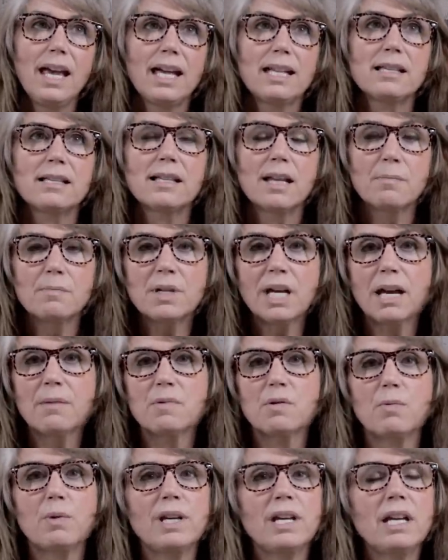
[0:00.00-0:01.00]
And
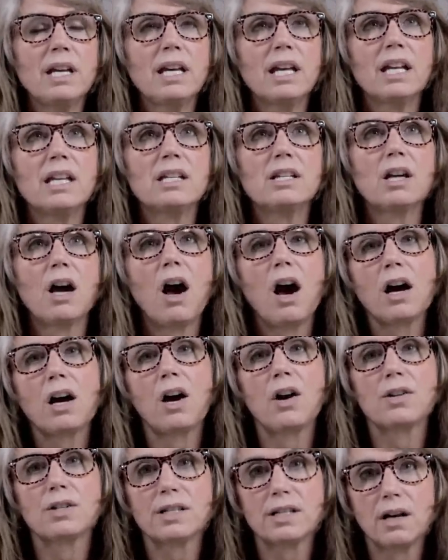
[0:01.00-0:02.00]
sometimes we can
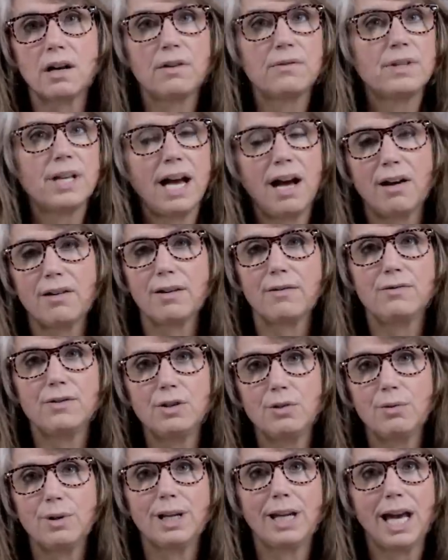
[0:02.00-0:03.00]
talk ourselves out of
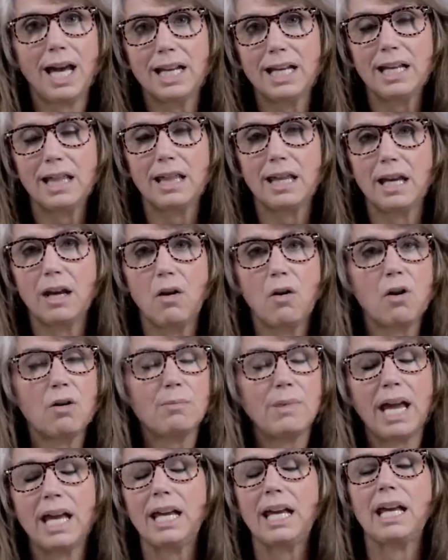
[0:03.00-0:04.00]
doing anything or
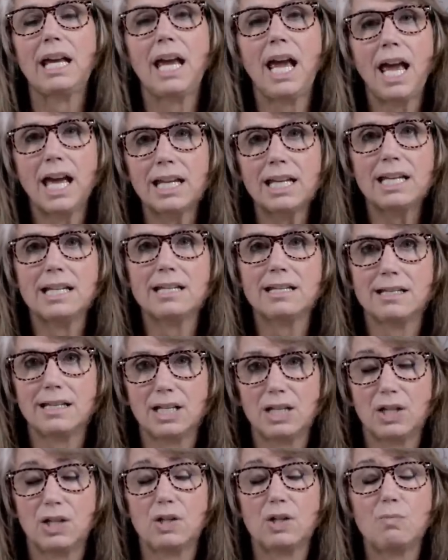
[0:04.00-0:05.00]
making any
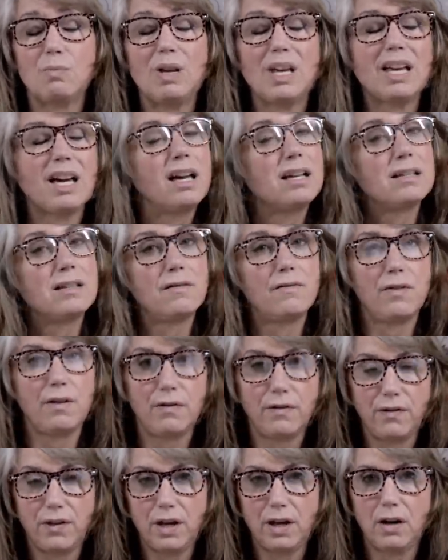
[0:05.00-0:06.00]
decisions because of
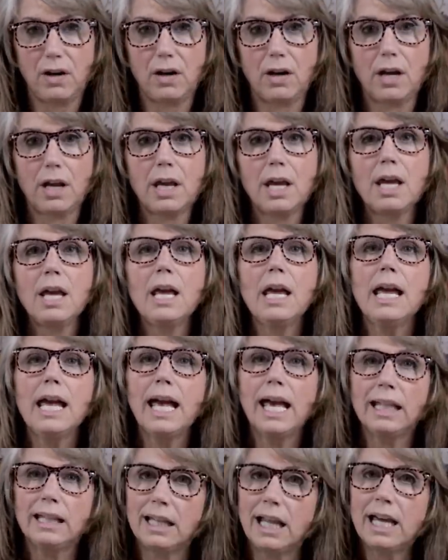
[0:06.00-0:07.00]
the fear.
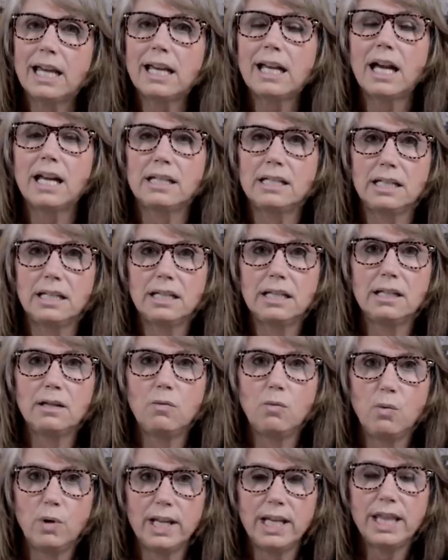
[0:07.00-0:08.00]
And like I did
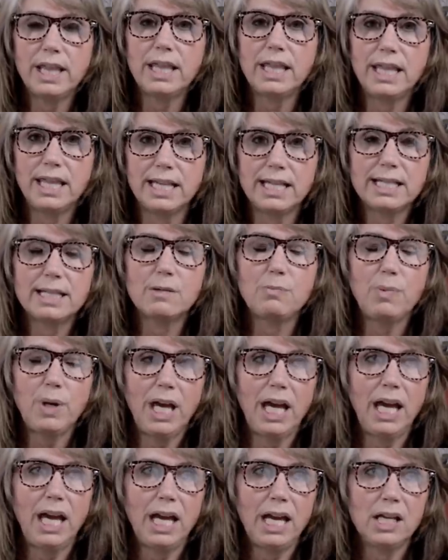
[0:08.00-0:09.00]
with this
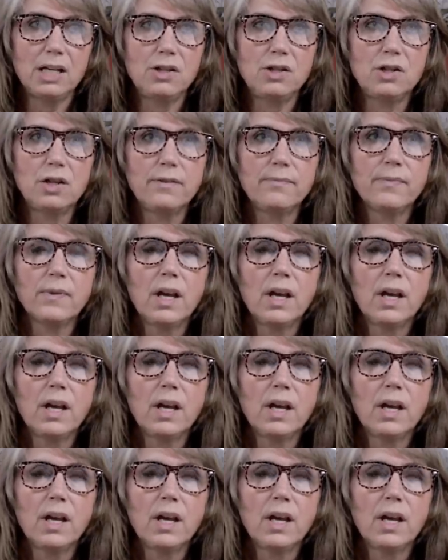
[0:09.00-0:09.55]
page,